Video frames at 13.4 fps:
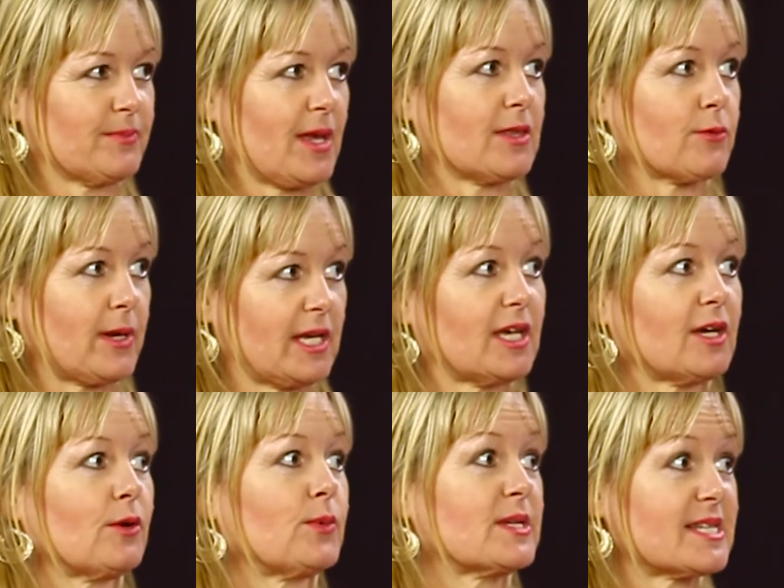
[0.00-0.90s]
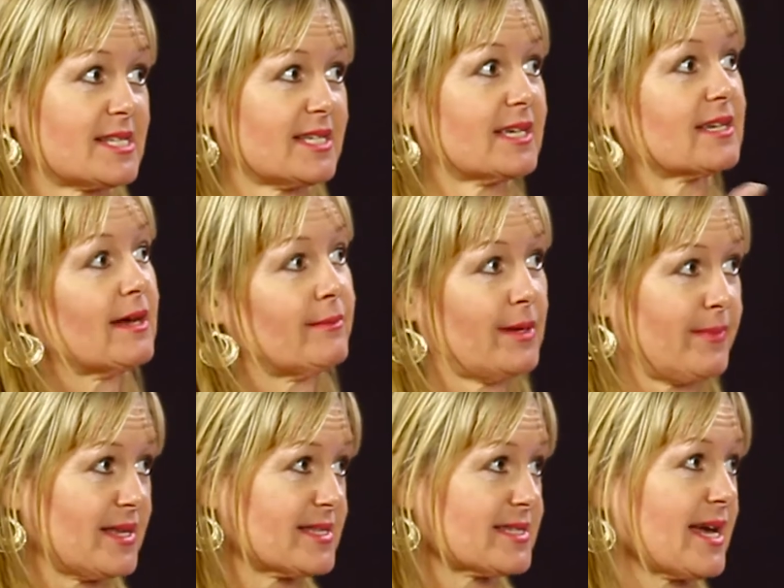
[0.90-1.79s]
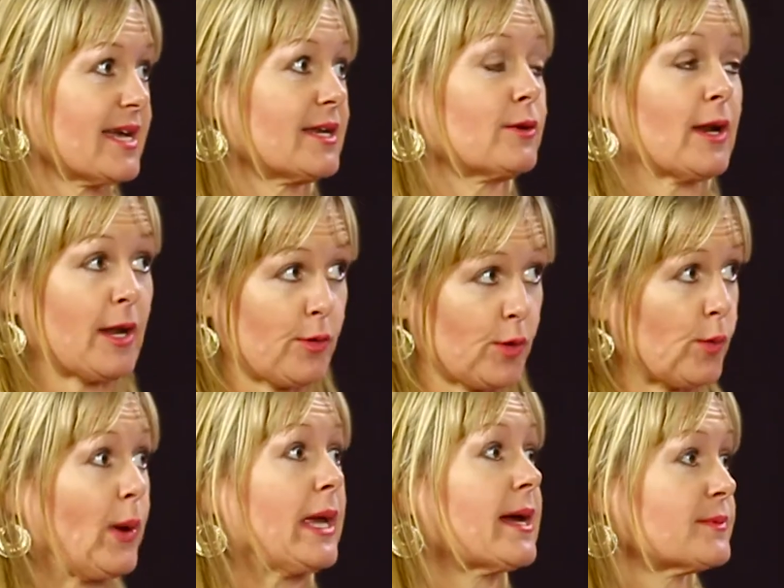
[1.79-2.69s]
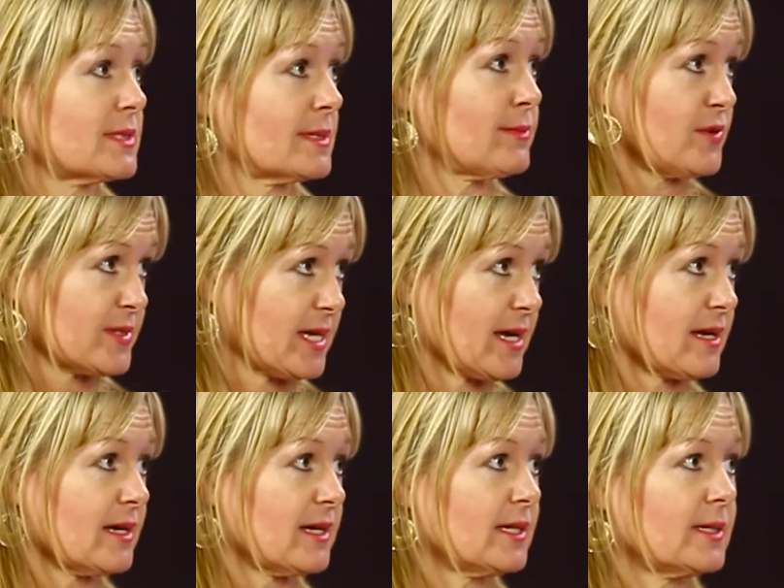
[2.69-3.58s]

and the radio would sit on my bedside and I would wake up to music.